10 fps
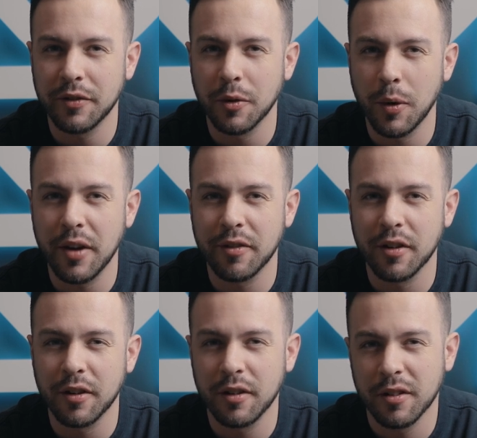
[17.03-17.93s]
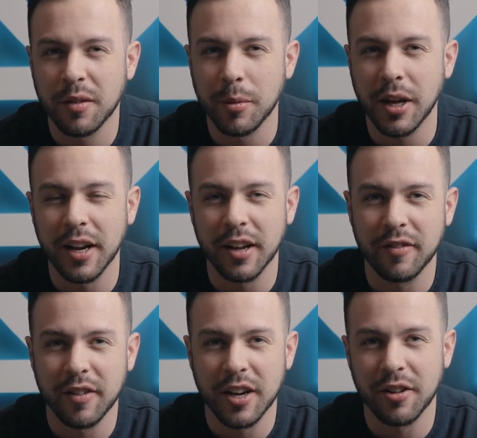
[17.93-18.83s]
have to wait for the beginning of
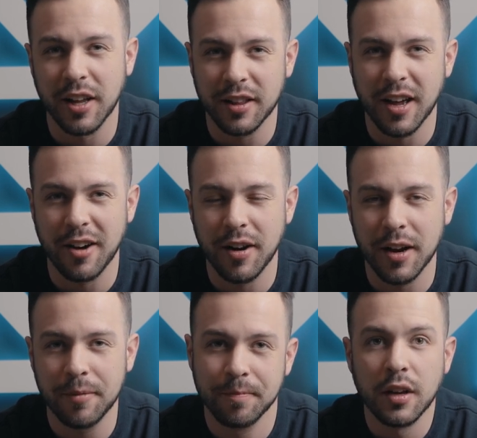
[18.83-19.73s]
the video like that, right?